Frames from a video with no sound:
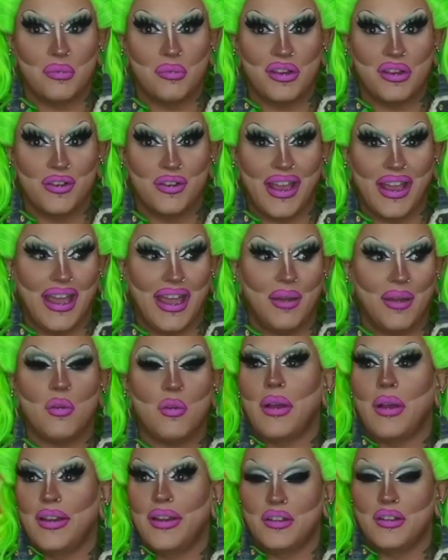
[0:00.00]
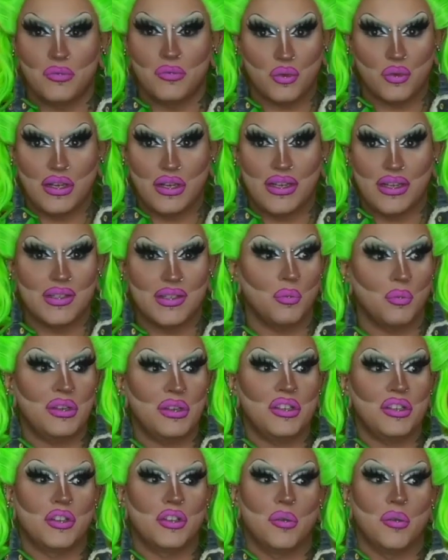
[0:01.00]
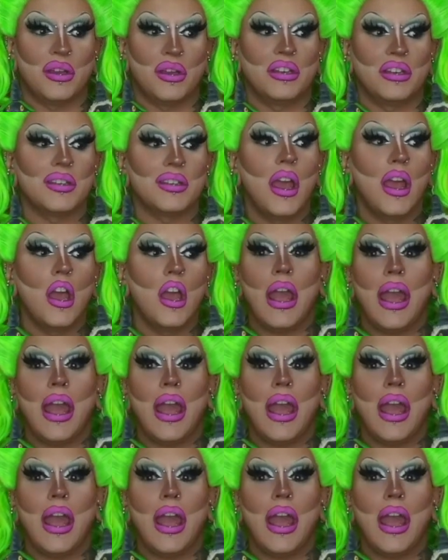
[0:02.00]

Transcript: them in your game, random trees will be determined,